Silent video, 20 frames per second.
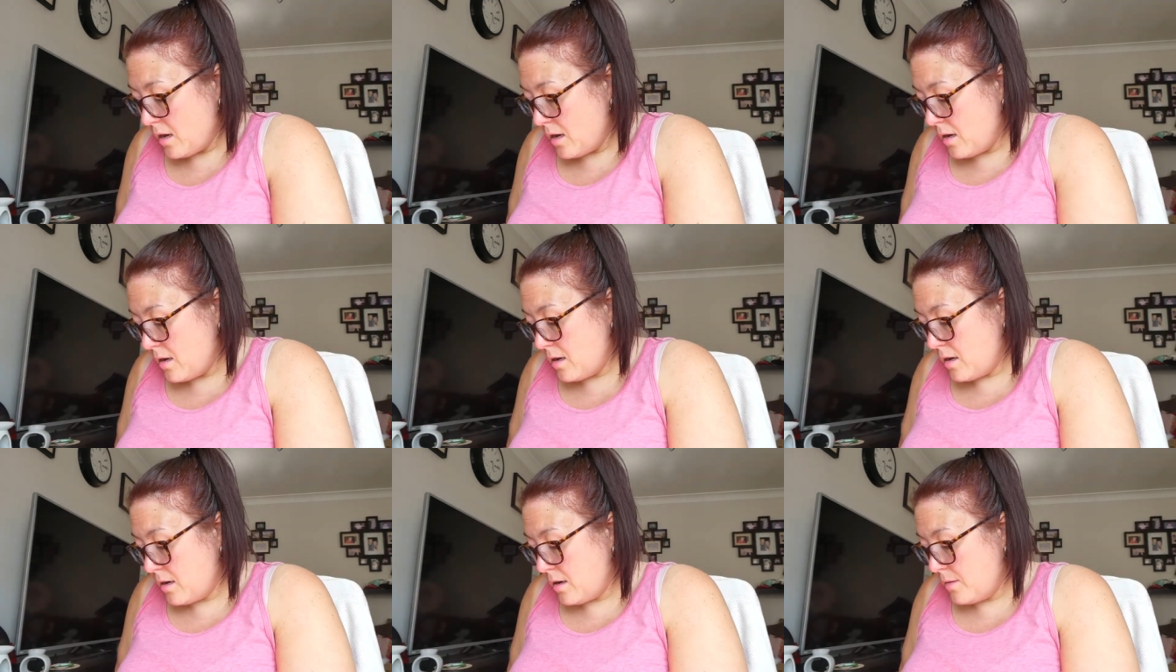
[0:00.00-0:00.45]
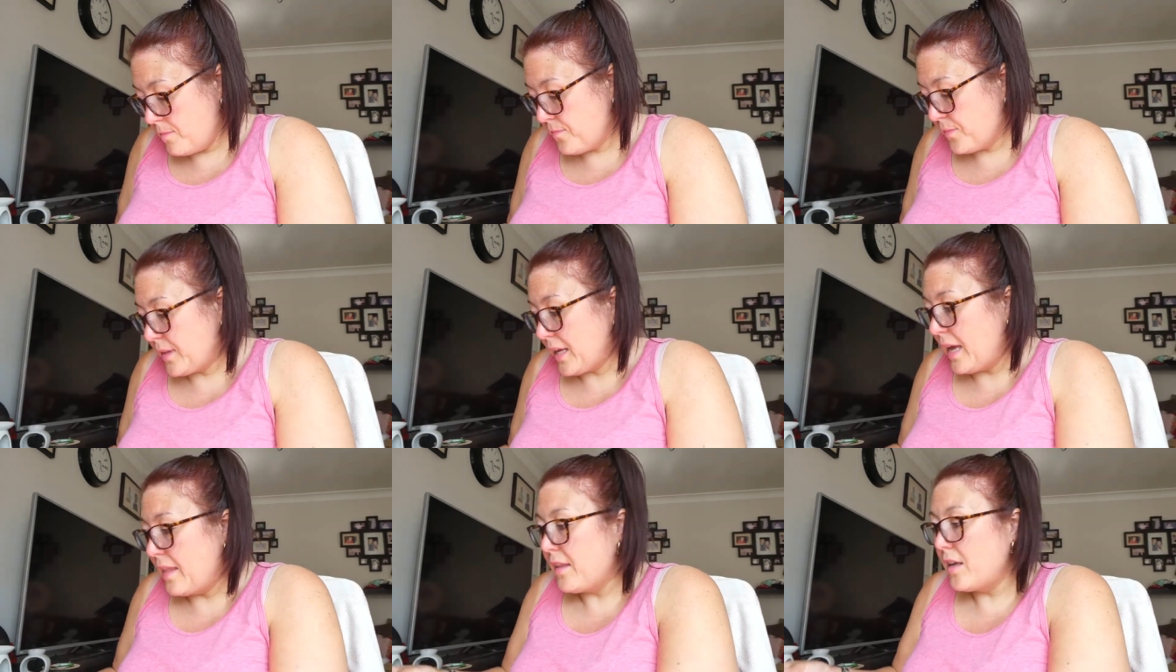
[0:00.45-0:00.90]

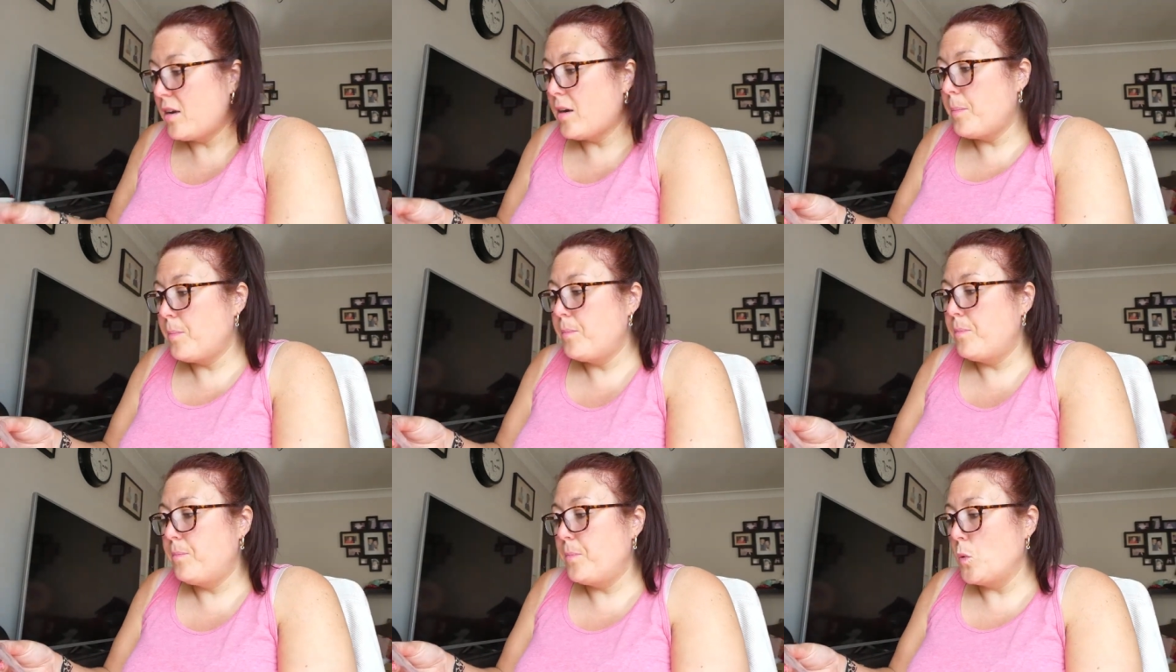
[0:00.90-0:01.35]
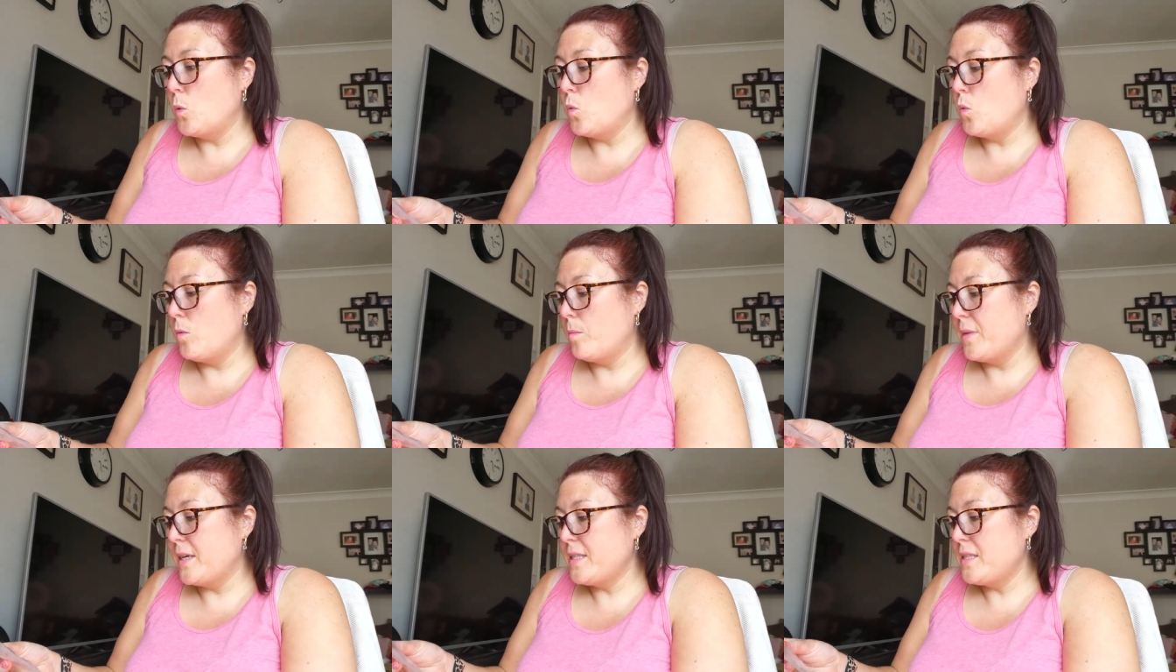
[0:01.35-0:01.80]
Um, and then I
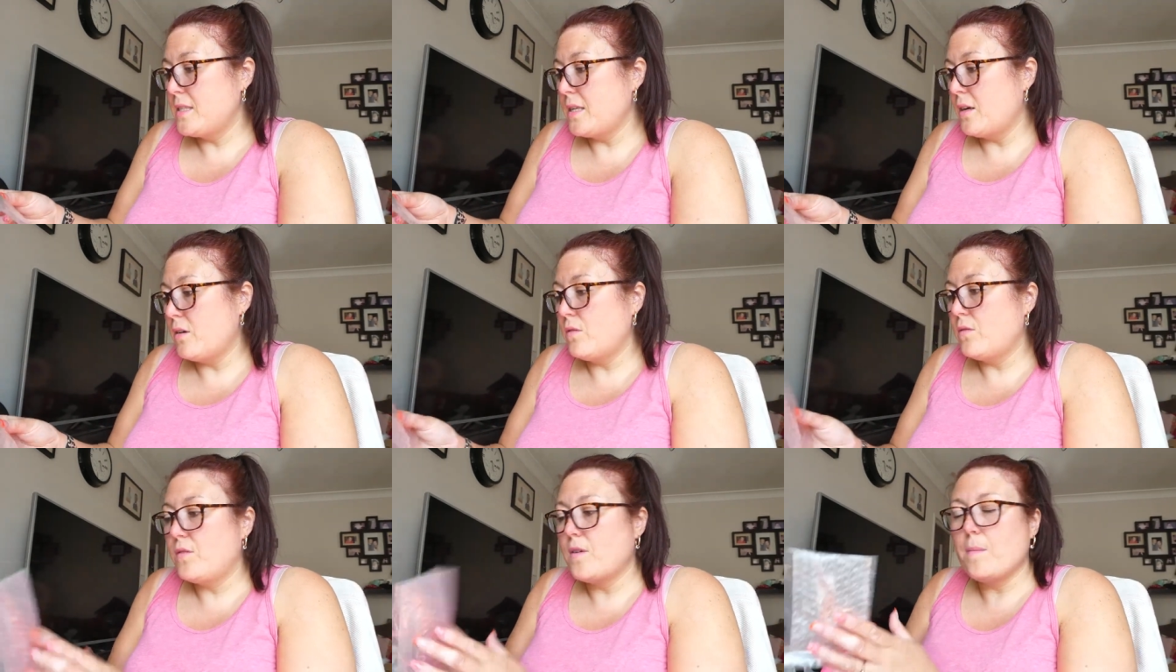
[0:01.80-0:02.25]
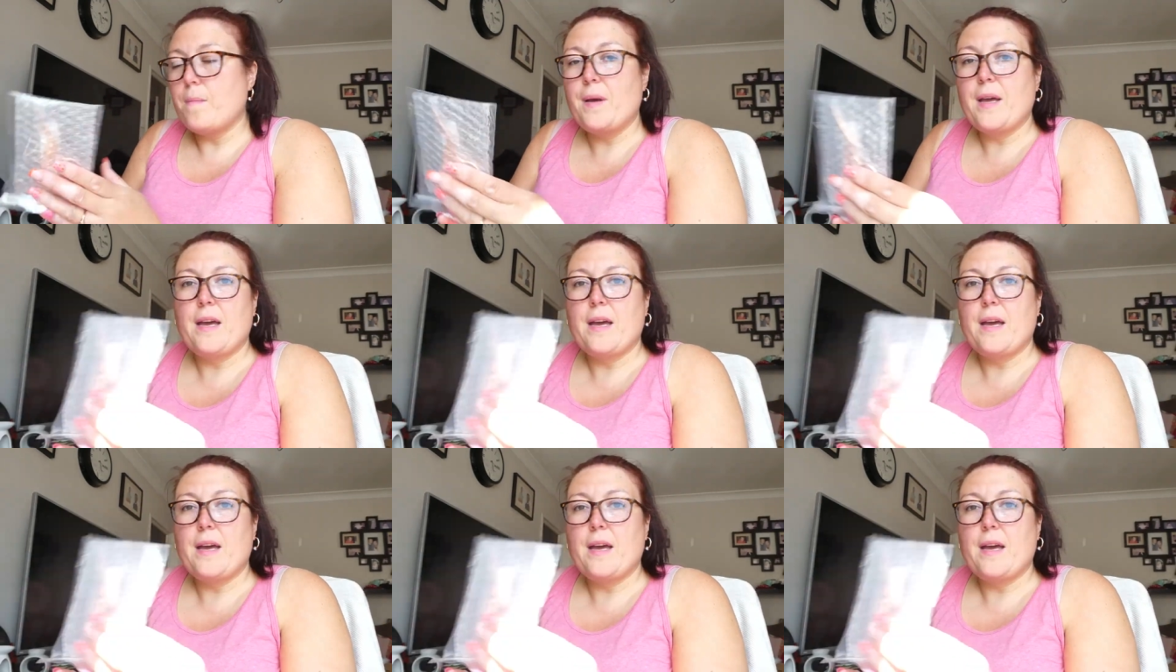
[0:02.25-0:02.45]
bought myself a